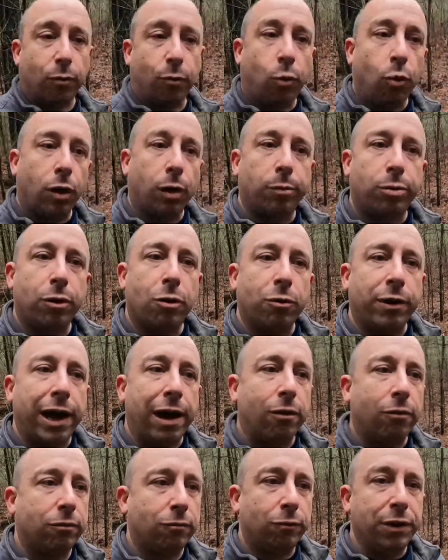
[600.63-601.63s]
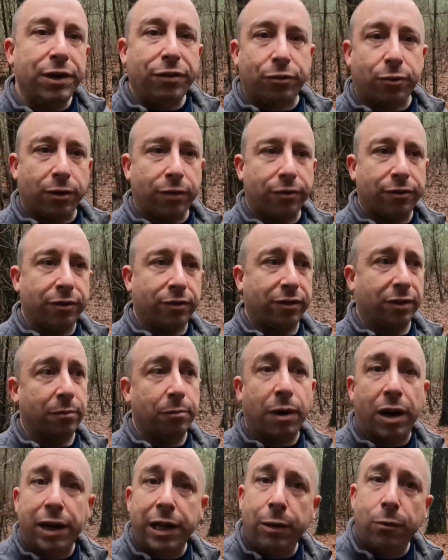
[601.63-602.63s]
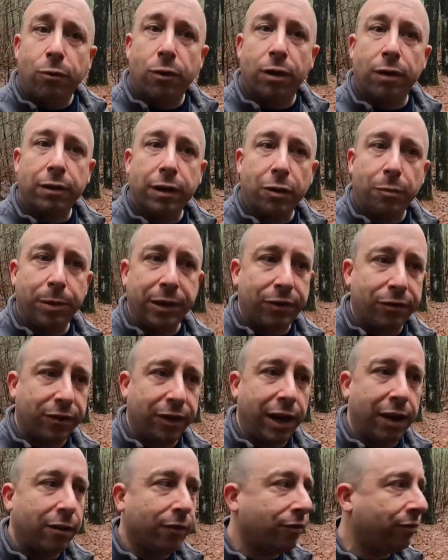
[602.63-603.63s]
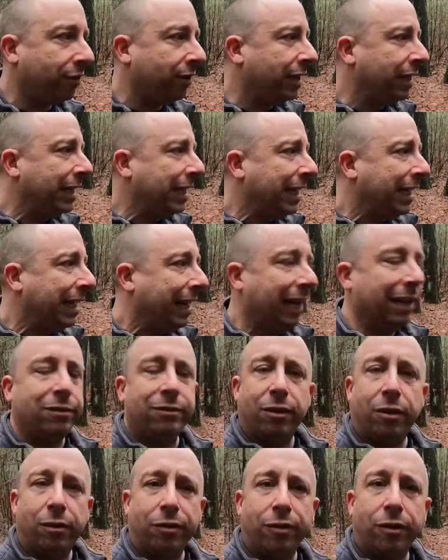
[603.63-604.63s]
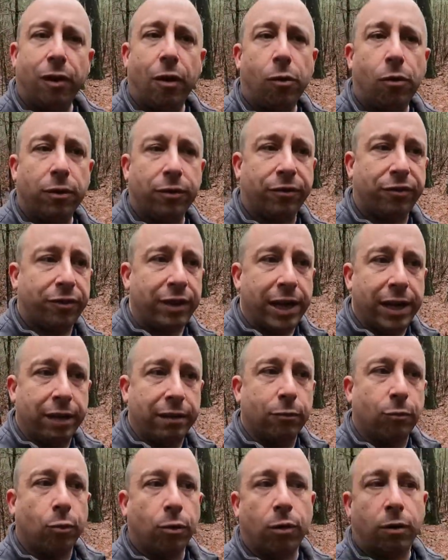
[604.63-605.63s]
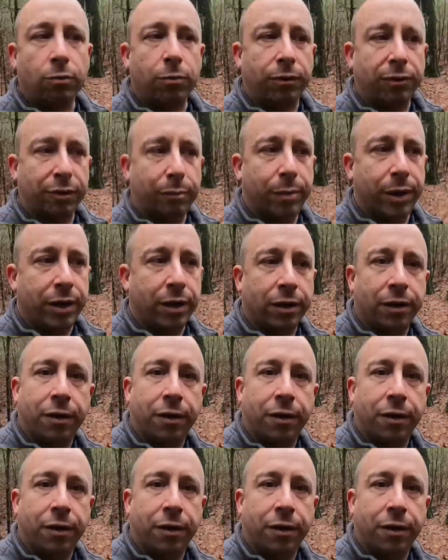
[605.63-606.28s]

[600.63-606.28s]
the war broke out, resources and money were a little bit scarce, and the whole state of the world was a bit